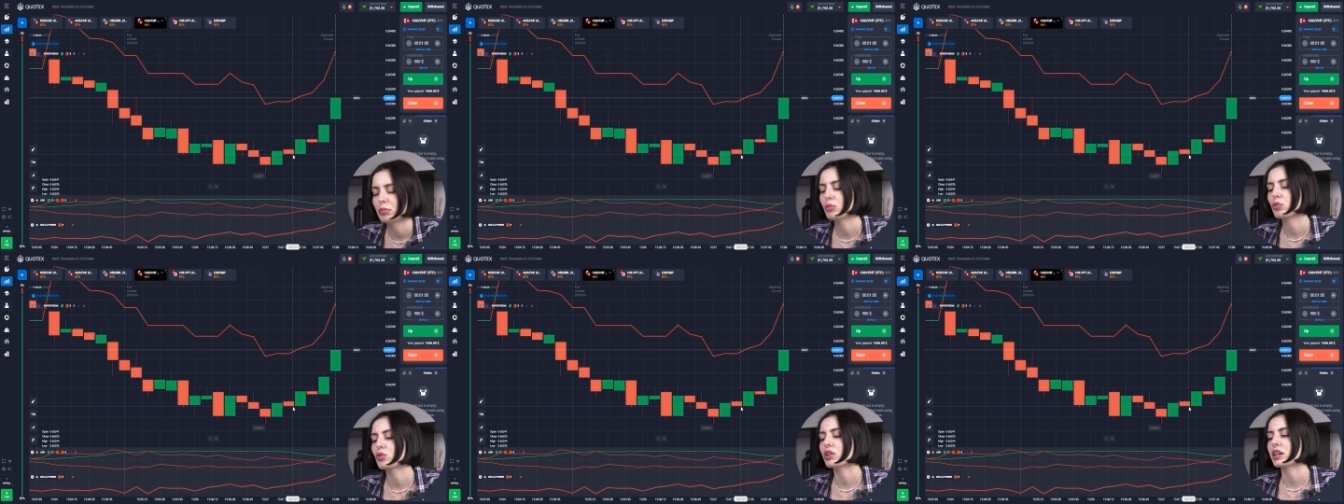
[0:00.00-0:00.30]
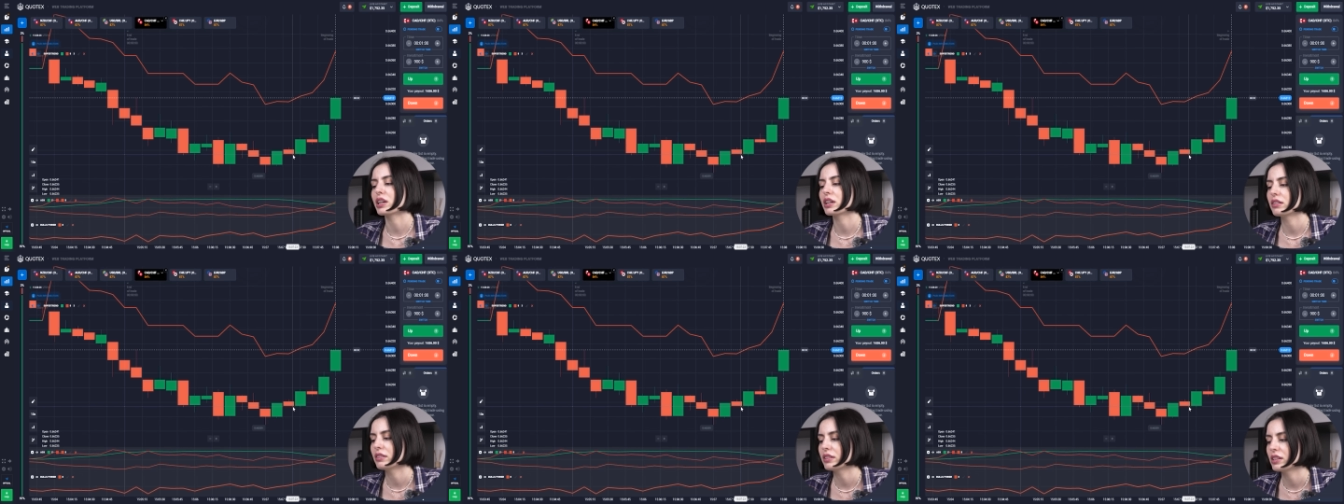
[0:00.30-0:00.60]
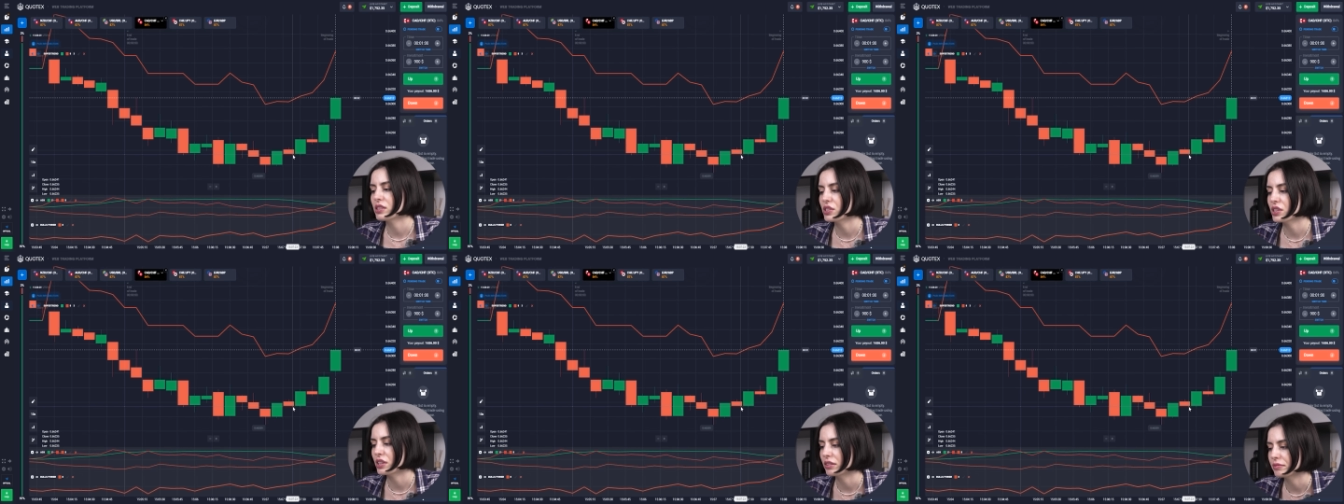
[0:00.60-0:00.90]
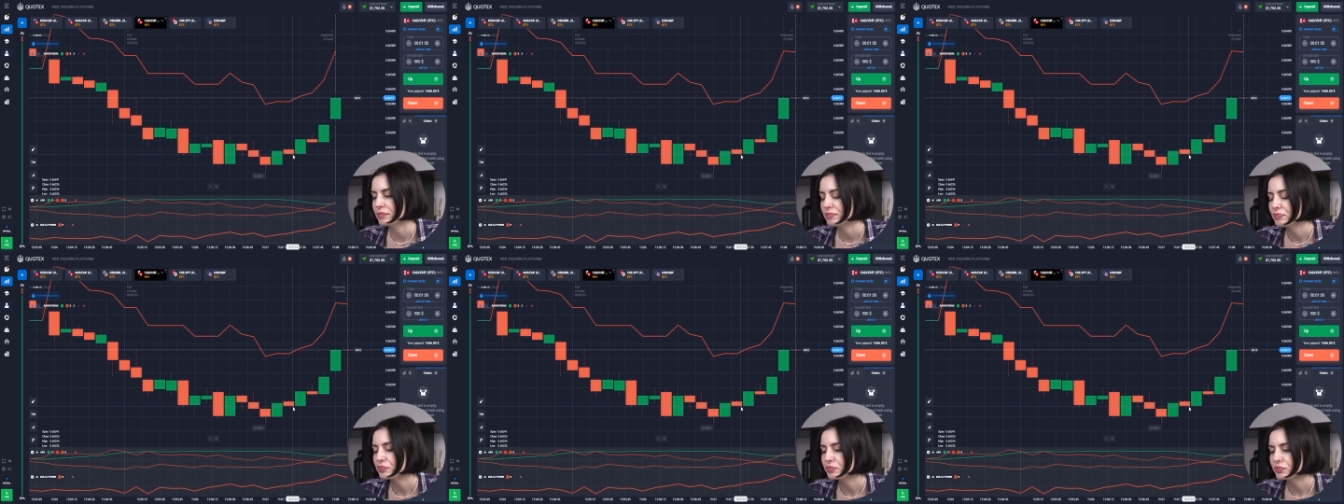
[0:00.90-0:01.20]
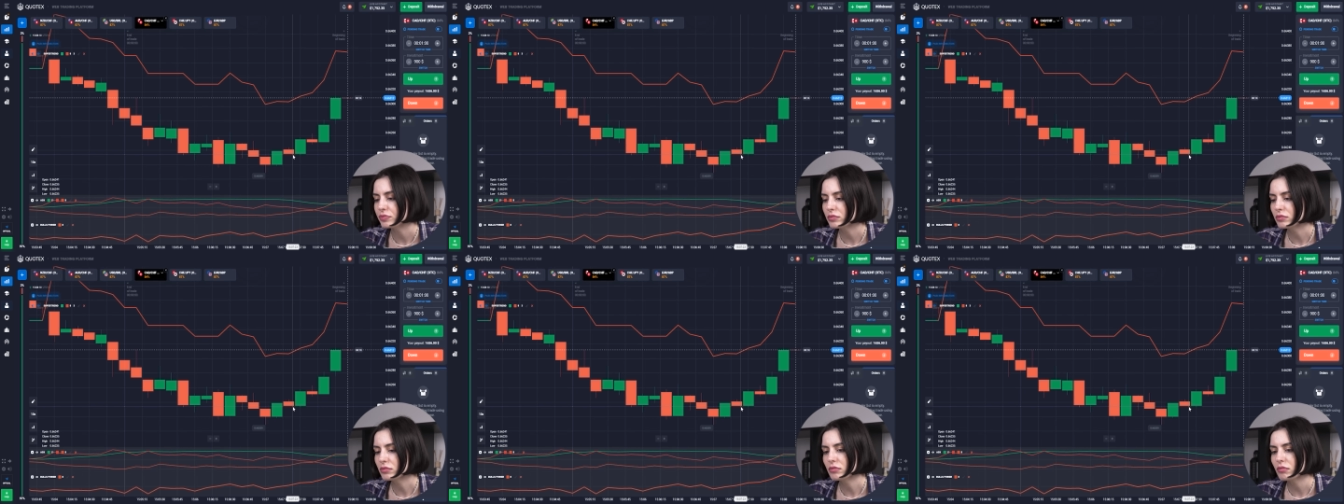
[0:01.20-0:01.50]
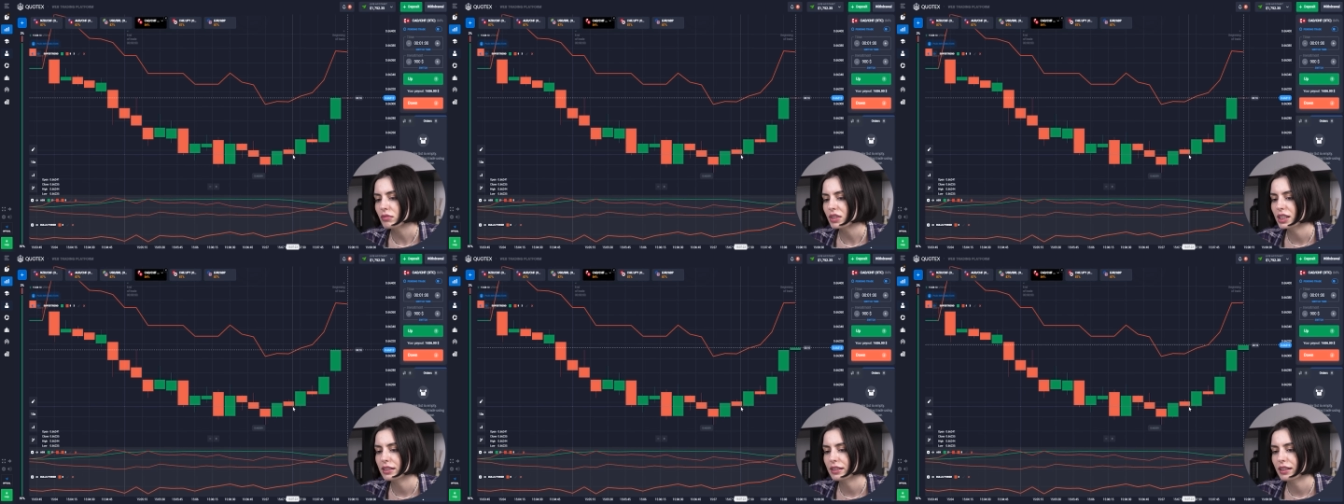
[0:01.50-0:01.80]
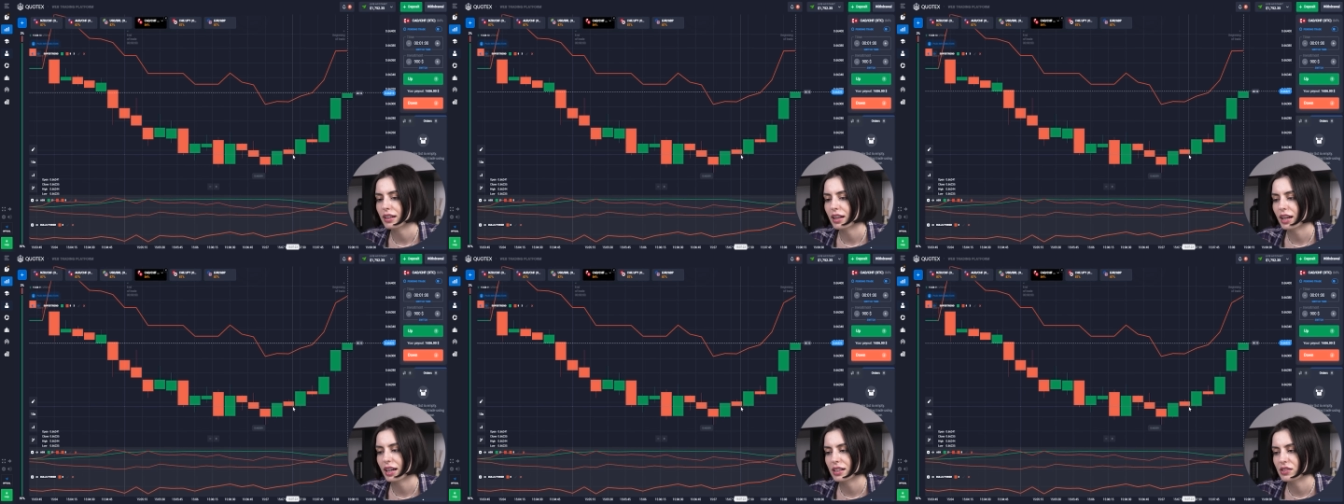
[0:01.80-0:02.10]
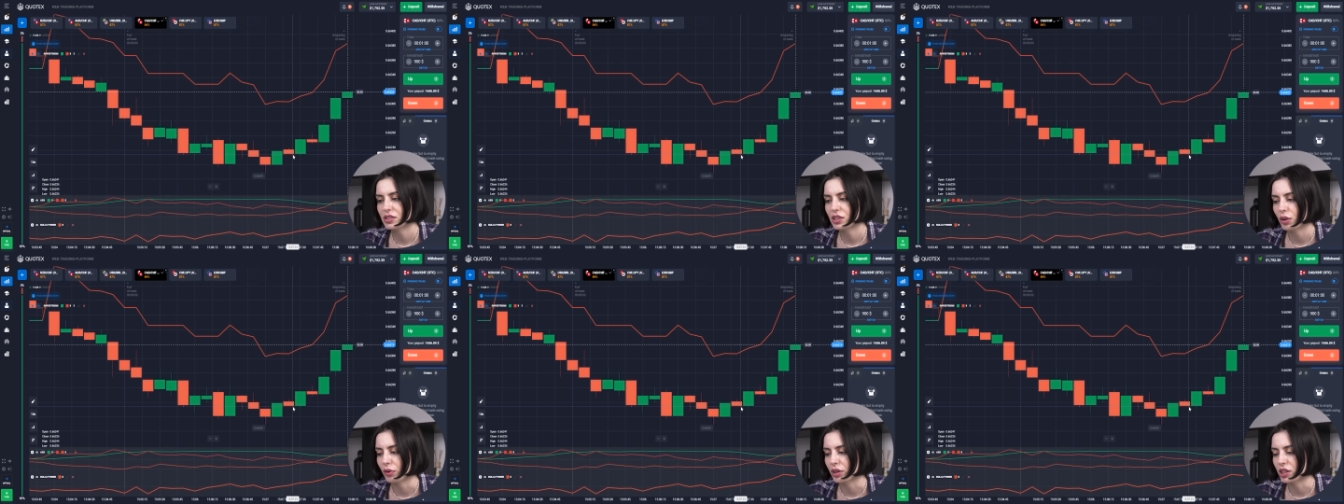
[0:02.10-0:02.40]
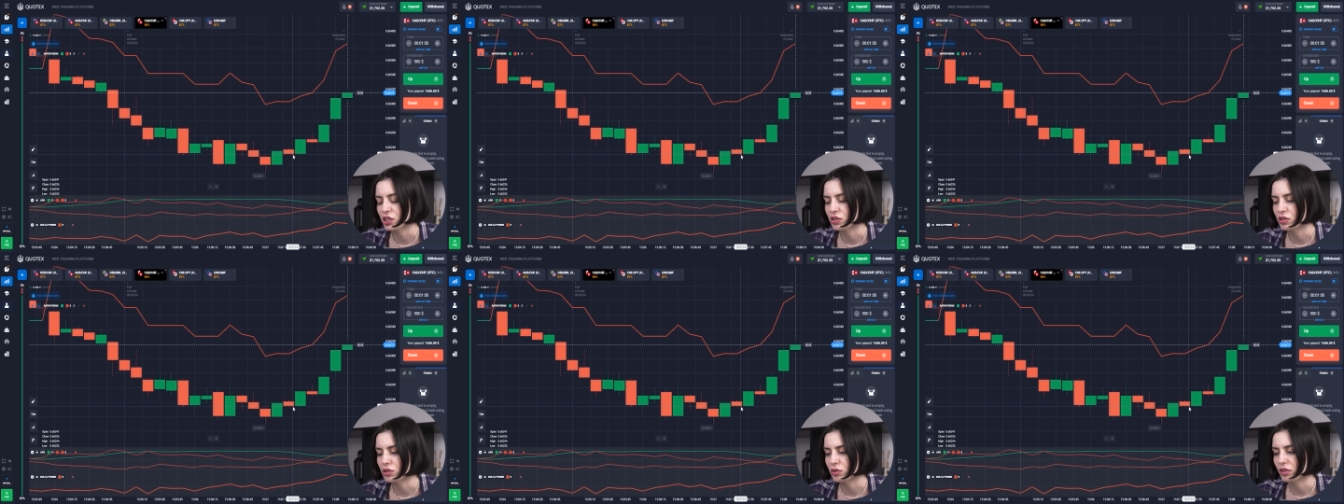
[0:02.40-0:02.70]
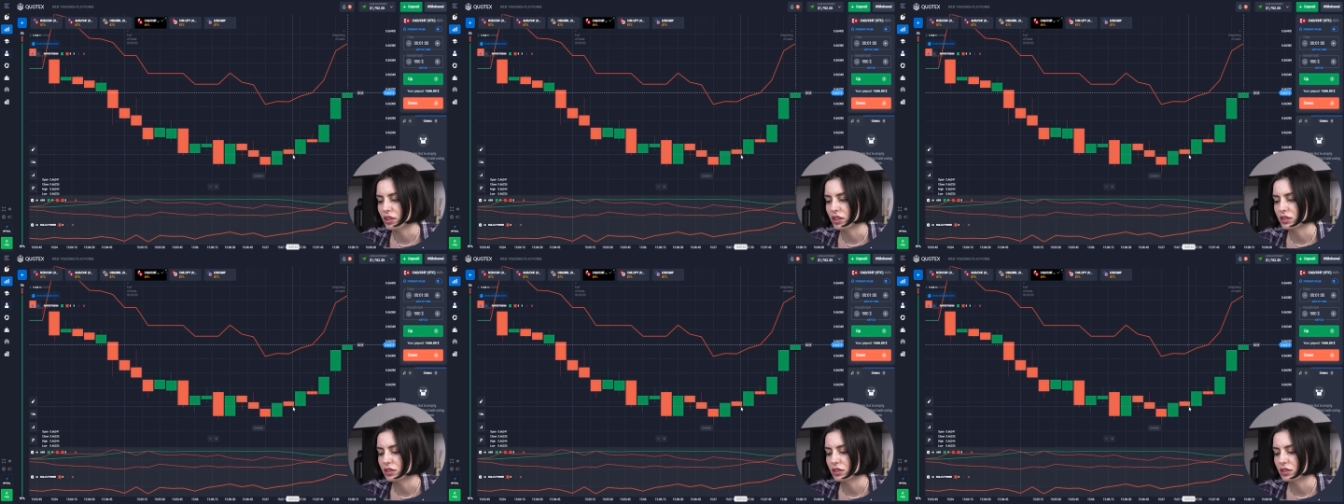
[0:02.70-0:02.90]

more easy and nice situations.